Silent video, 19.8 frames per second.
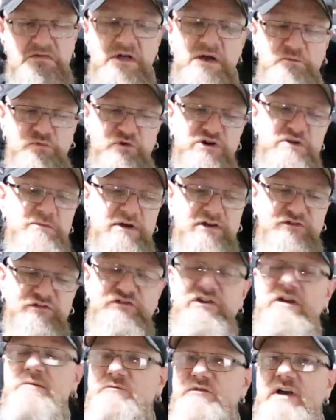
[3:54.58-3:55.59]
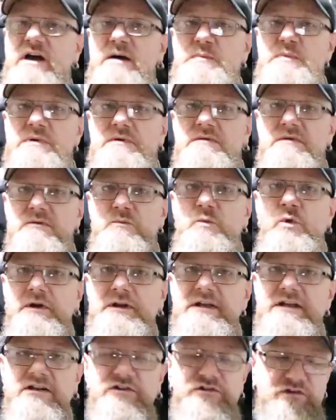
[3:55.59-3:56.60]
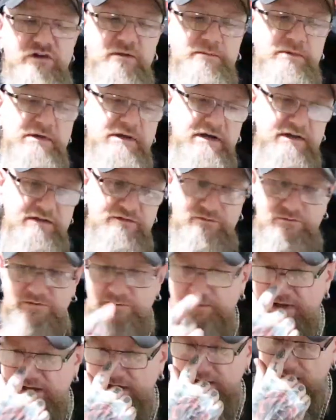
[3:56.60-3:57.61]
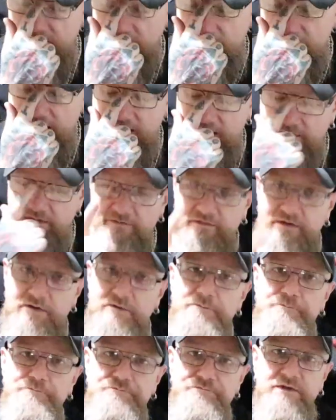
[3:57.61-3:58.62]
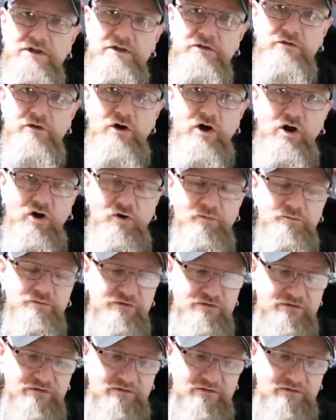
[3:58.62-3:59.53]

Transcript: That pretty much sums up what an English IPA is all about. However, the hop